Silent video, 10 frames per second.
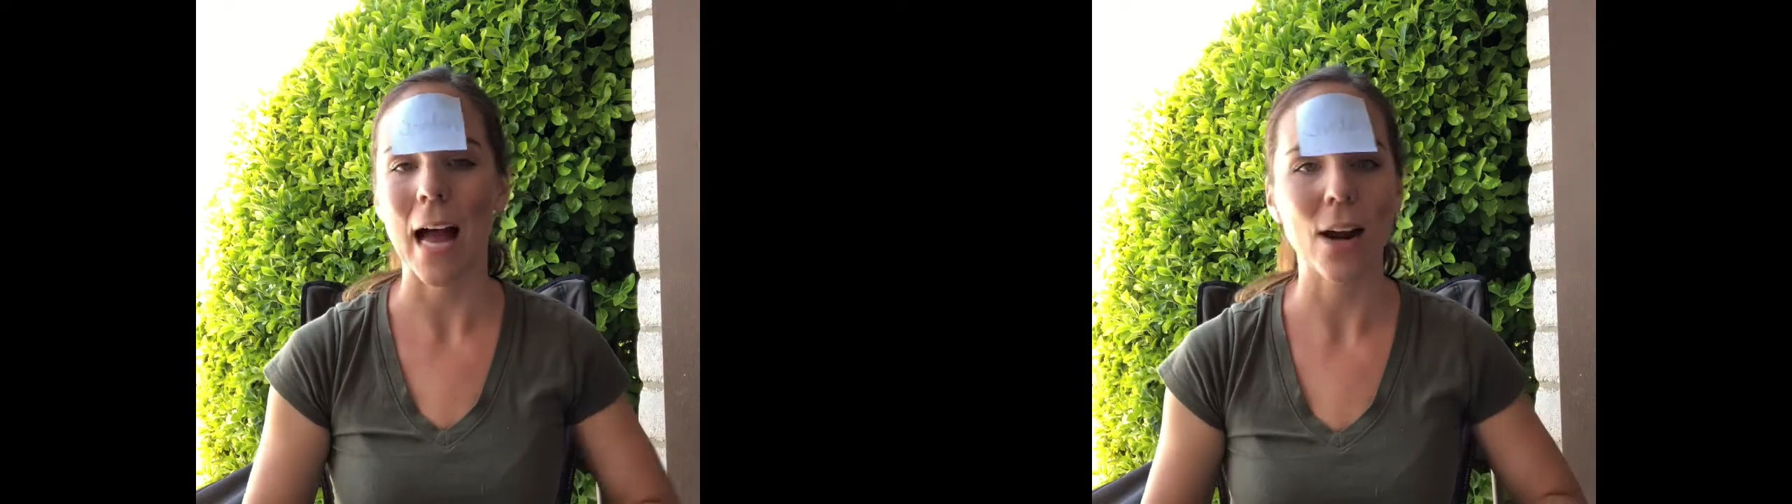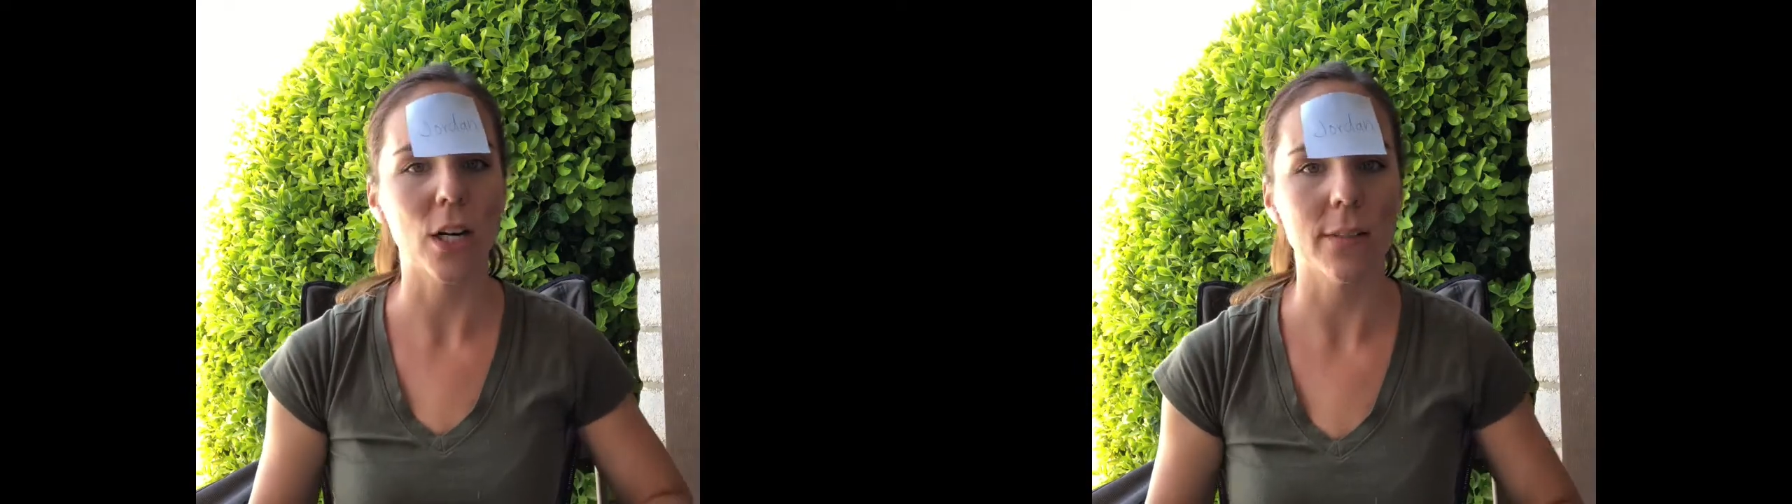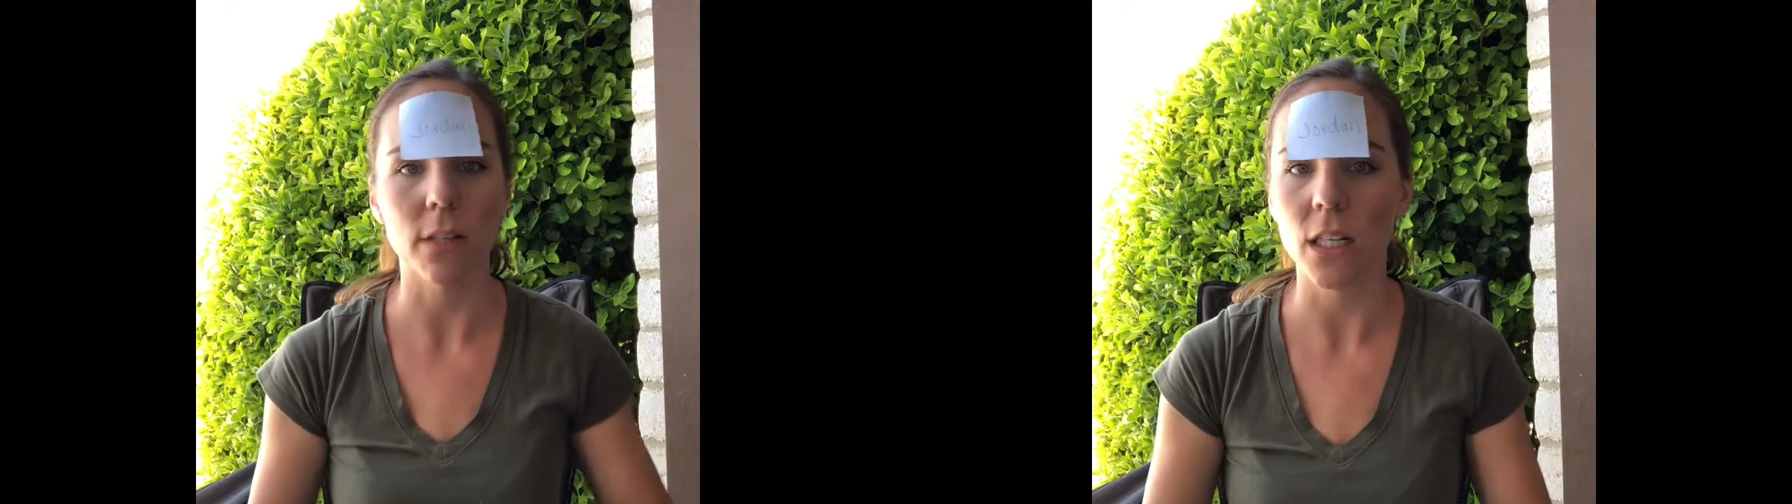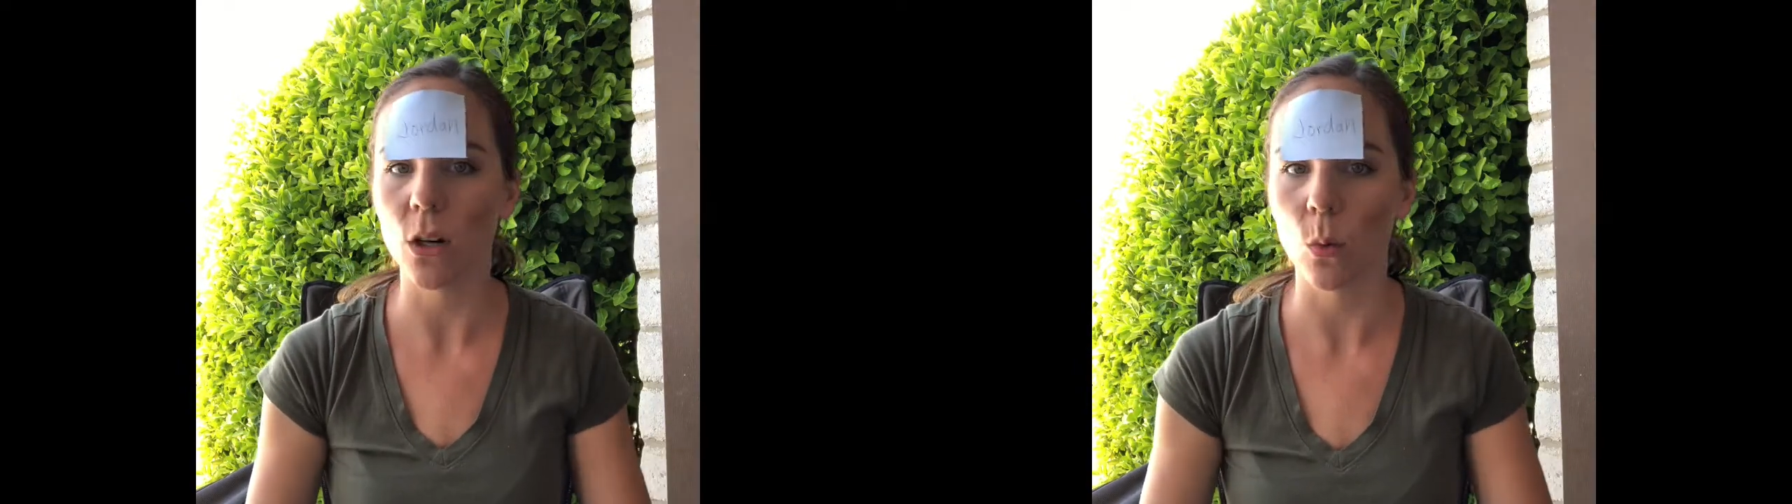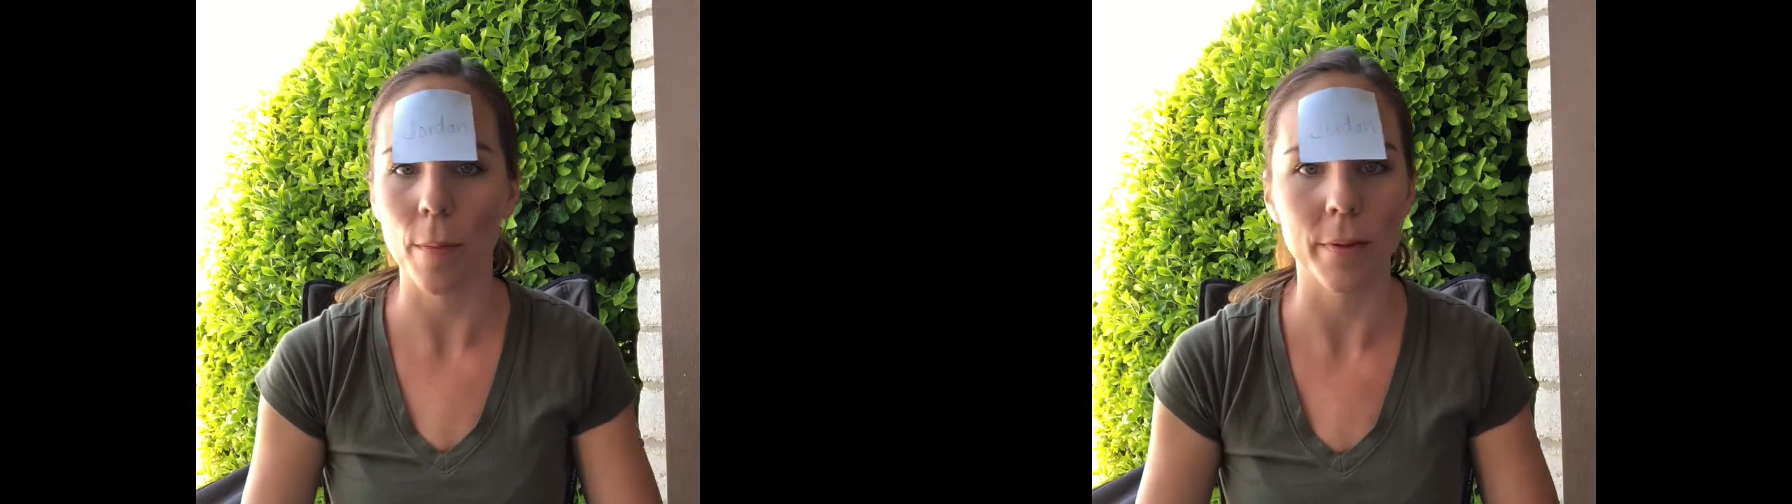don't even need a
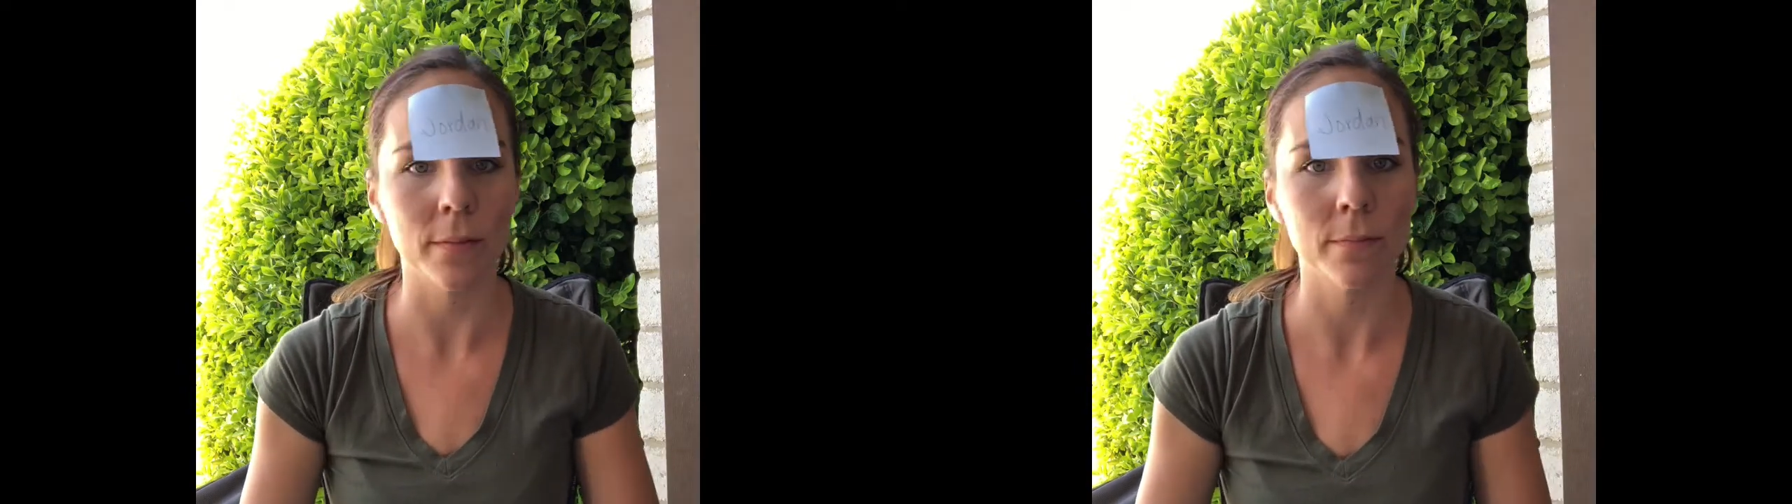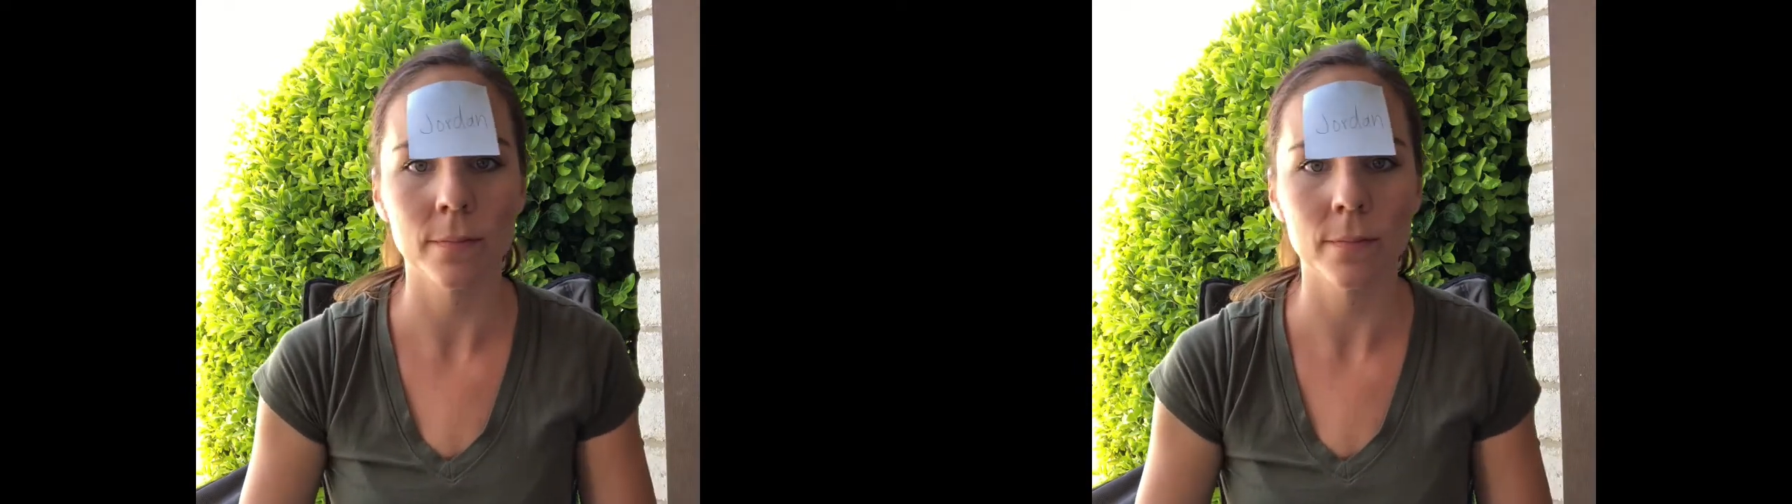weapon.